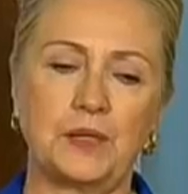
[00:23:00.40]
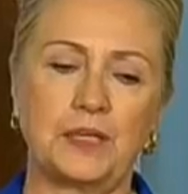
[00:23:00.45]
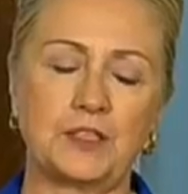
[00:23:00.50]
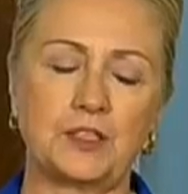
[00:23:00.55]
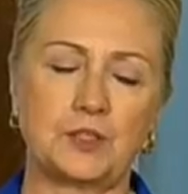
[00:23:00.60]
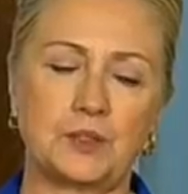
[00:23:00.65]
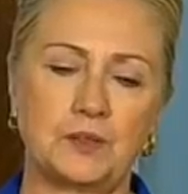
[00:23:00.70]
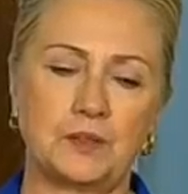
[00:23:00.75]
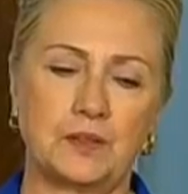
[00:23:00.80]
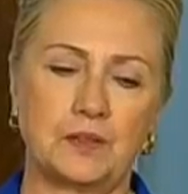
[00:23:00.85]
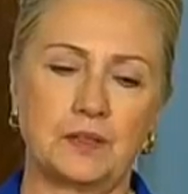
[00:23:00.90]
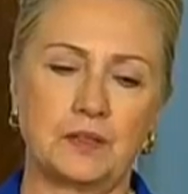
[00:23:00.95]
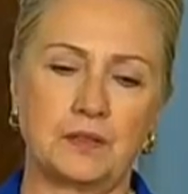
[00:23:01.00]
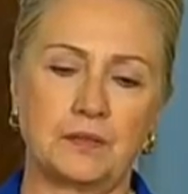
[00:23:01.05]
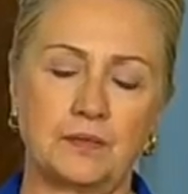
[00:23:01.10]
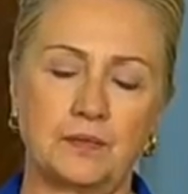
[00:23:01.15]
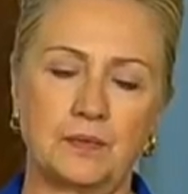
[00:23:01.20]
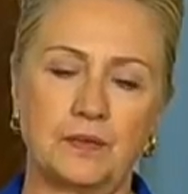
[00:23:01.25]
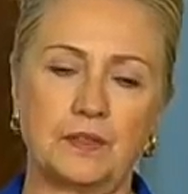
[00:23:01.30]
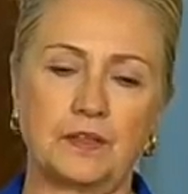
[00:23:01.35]
mentioned
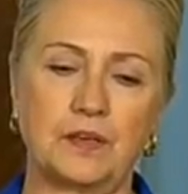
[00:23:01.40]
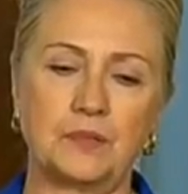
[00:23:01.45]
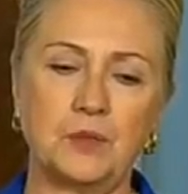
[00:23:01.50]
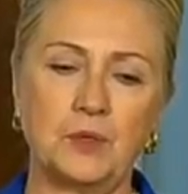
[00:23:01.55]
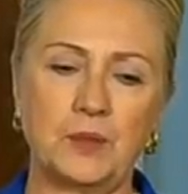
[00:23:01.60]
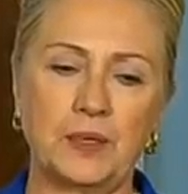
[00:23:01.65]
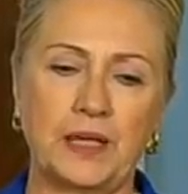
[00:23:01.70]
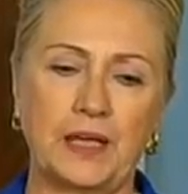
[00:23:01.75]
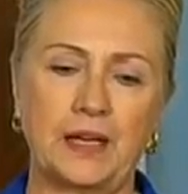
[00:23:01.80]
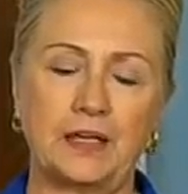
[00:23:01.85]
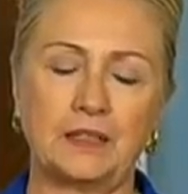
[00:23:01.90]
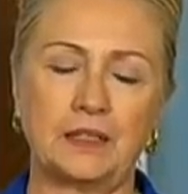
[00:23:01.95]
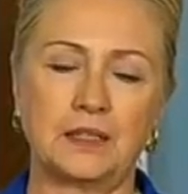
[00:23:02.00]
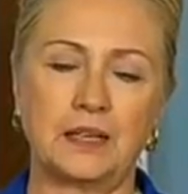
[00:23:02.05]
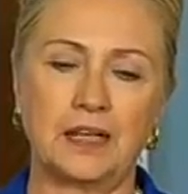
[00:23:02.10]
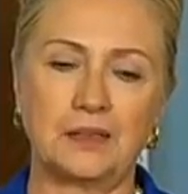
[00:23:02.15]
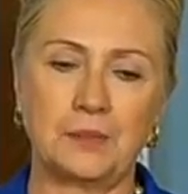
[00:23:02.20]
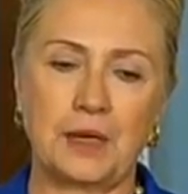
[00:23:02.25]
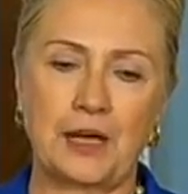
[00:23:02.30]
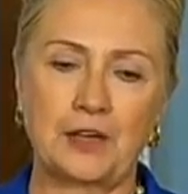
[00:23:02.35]
the communique that
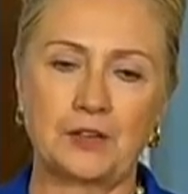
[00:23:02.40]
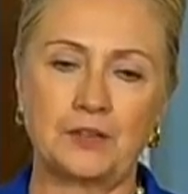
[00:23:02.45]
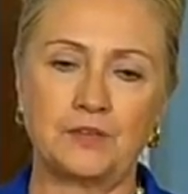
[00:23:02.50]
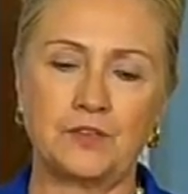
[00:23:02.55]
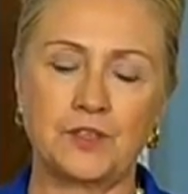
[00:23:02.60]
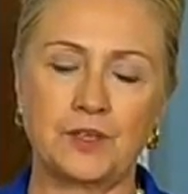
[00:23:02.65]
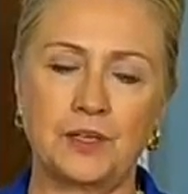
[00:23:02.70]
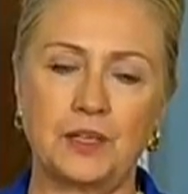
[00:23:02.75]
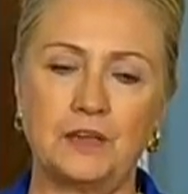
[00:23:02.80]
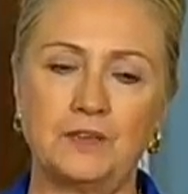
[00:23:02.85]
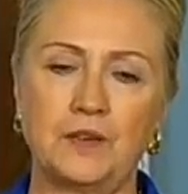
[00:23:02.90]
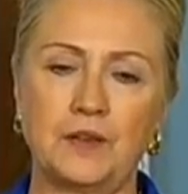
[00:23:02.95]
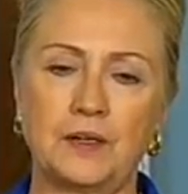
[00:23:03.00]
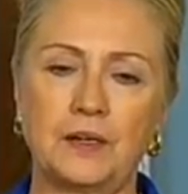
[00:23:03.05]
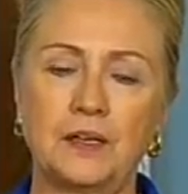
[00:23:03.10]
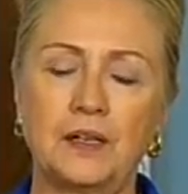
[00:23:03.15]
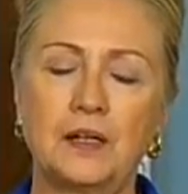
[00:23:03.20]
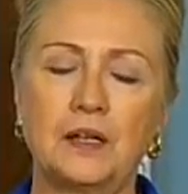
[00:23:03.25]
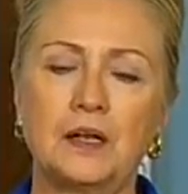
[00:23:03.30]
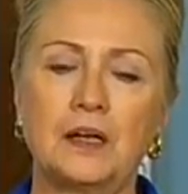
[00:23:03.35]
came out of
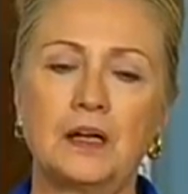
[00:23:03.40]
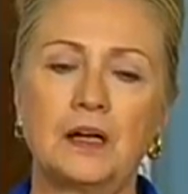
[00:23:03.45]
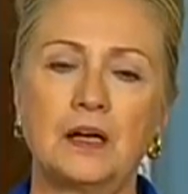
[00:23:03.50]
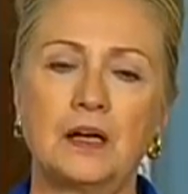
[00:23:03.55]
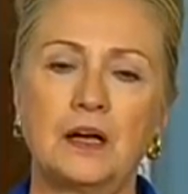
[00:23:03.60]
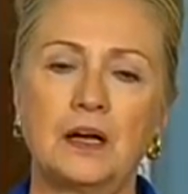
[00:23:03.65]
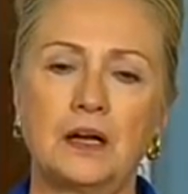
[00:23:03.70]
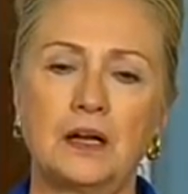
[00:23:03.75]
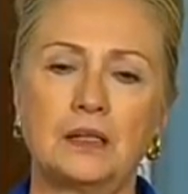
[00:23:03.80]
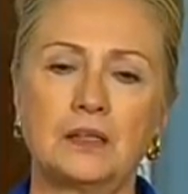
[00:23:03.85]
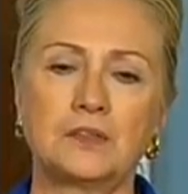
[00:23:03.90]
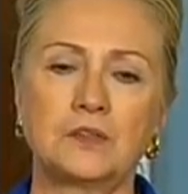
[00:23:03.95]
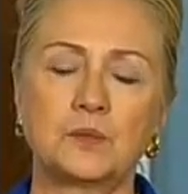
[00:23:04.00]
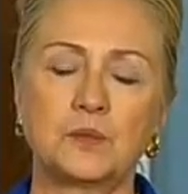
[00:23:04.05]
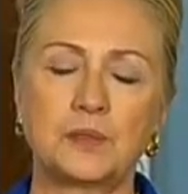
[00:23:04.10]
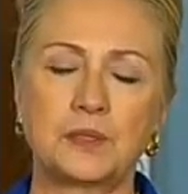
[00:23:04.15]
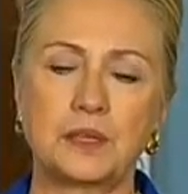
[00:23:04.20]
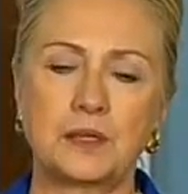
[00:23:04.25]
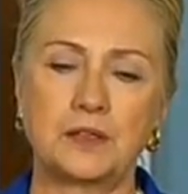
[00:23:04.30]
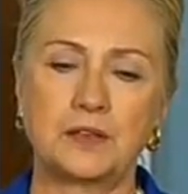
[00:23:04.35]
Geneva as a
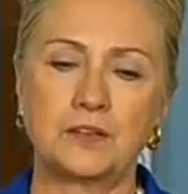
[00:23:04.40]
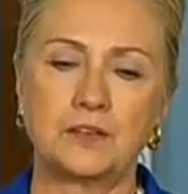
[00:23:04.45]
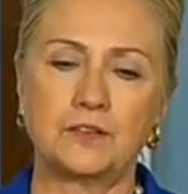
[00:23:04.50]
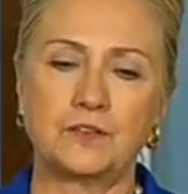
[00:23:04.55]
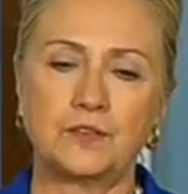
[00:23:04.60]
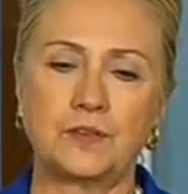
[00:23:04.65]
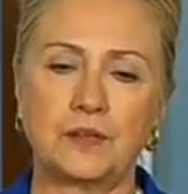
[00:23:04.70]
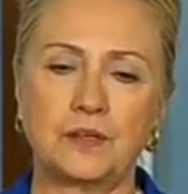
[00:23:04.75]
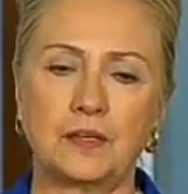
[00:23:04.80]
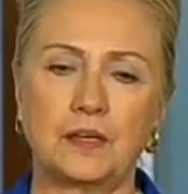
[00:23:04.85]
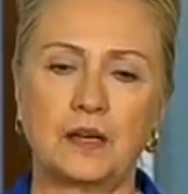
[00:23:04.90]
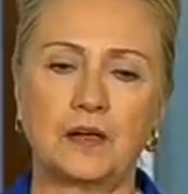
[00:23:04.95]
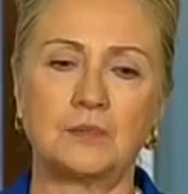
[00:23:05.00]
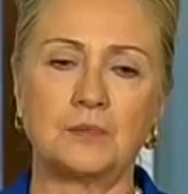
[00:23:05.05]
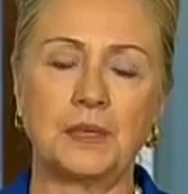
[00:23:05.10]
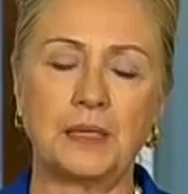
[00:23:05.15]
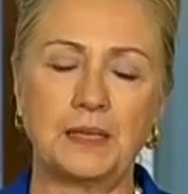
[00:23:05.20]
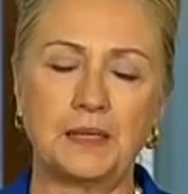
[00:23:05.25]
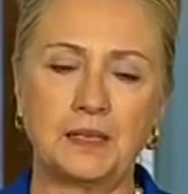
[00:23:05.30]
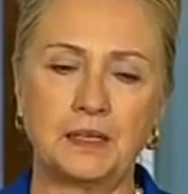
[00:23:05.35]
result of our
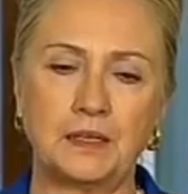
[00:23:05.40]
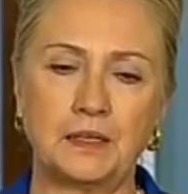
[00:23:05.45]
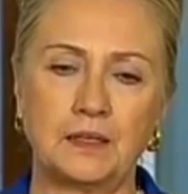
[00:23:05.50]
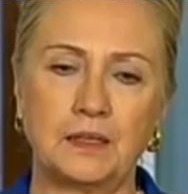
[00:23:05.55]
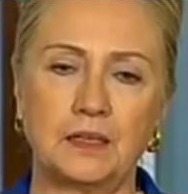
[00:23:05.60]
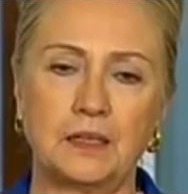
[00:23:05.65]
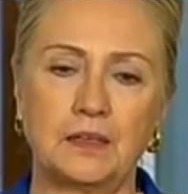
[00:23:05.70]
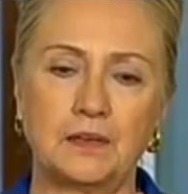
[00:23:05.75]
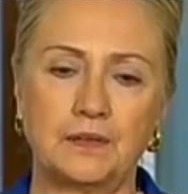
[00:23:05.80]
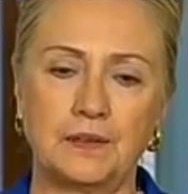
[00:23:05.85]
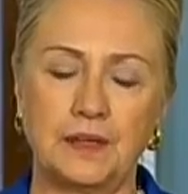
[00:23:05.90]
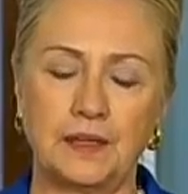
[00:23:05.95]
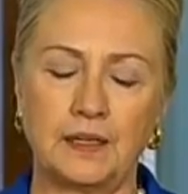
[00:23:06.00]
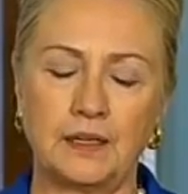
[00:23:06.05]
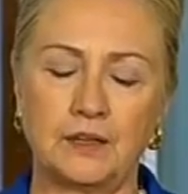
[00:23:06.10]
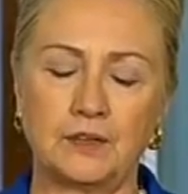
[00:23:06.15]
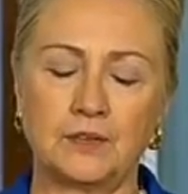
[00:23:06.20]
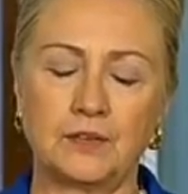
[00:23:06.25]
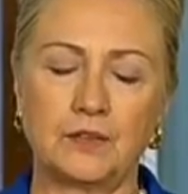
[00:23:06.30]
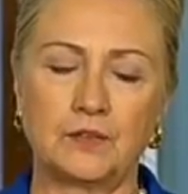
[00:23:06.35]
meeting
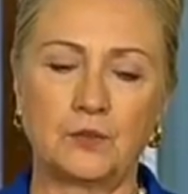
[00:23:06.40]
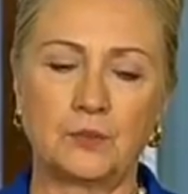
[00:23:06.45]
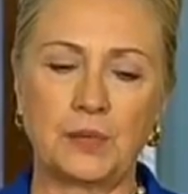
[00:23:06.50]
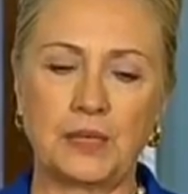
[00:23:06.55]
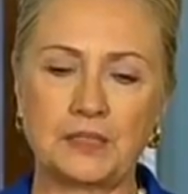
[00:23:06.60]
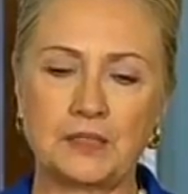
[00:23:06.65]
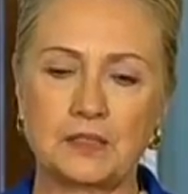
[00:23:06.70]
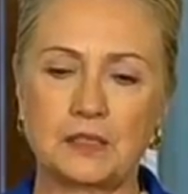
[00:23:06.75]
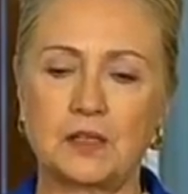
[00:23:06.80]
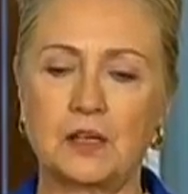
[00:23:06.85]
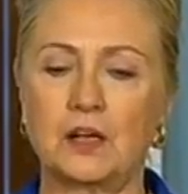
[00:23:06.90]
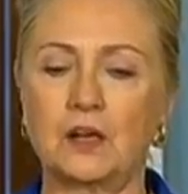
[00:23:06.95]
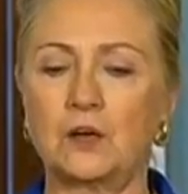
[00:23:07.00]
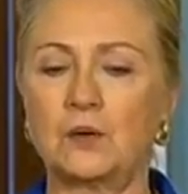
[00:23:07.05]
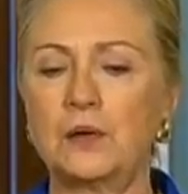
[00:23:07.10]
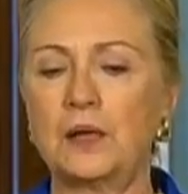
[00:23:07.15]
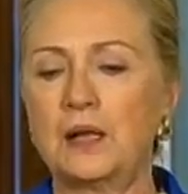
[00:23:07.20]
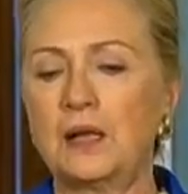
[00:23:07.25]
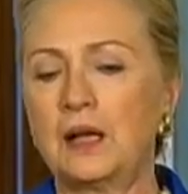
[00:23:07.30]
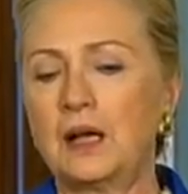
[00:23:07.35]
there several months
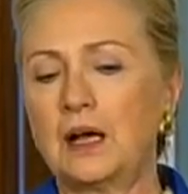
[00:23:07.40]
ago.